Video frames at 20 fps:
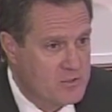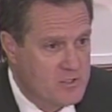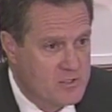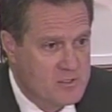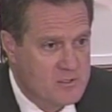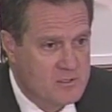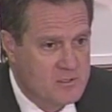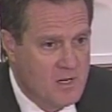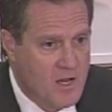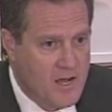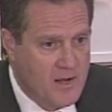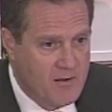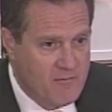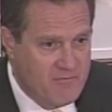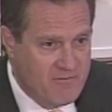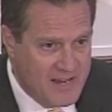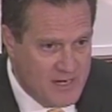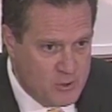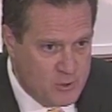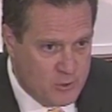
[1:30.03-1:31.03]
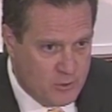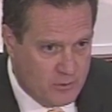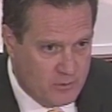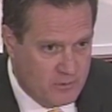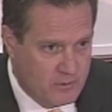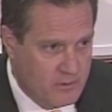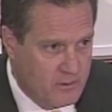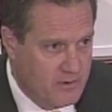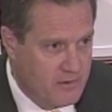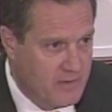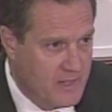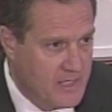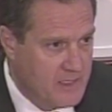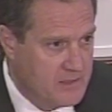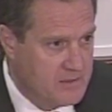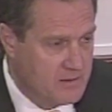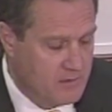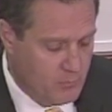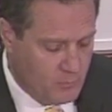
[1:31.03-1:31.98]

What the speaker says: This is not a venture that